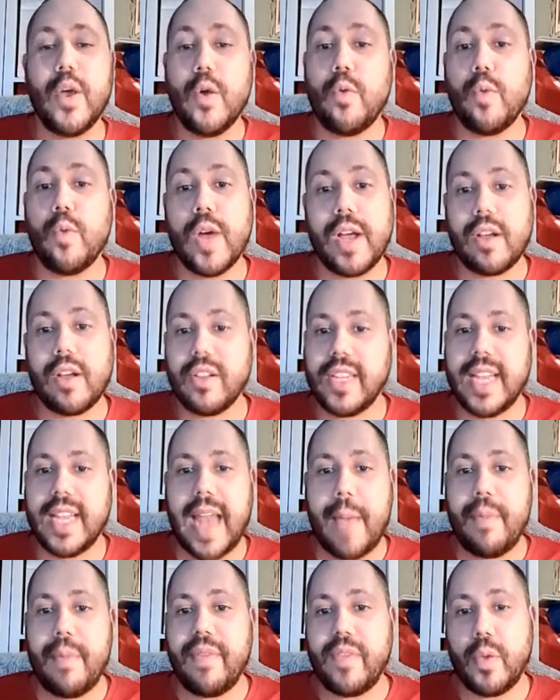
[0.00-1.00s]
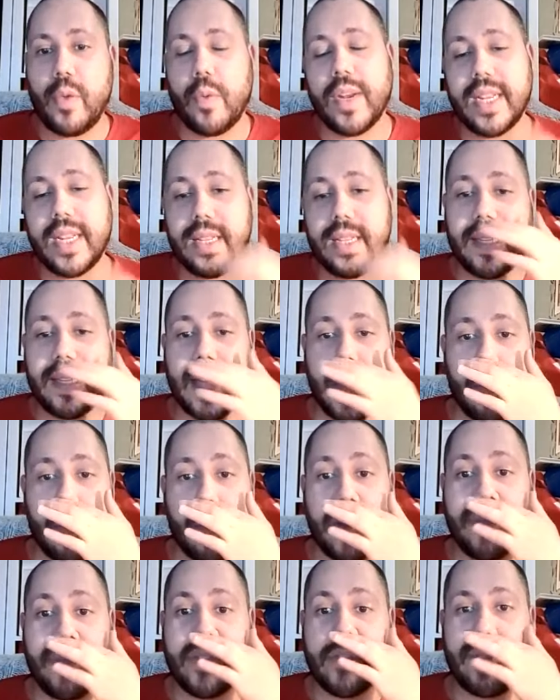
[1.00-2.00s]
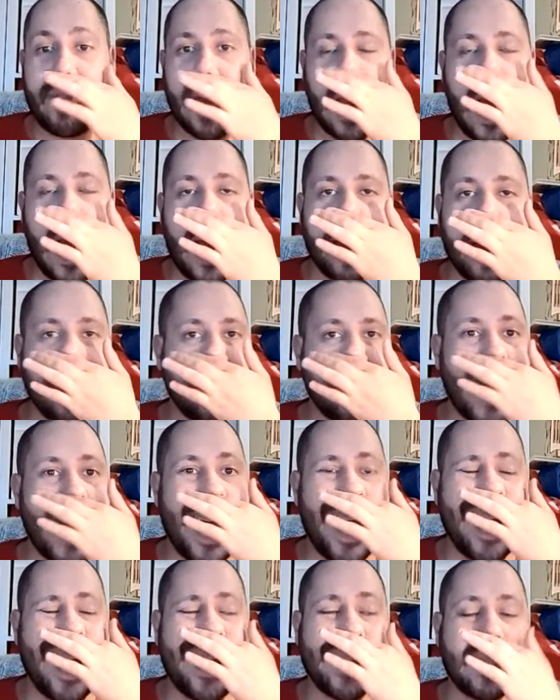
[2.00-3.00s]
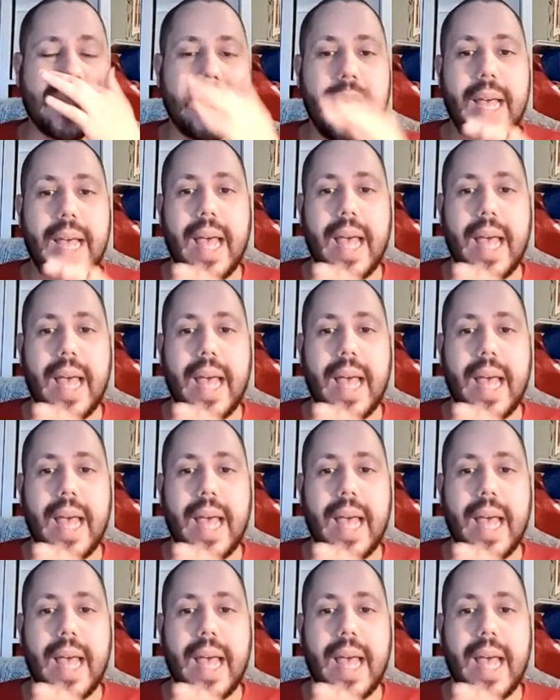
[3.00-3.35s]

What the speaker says: work on your lap if you wanted to sit in one of the recliner chairs.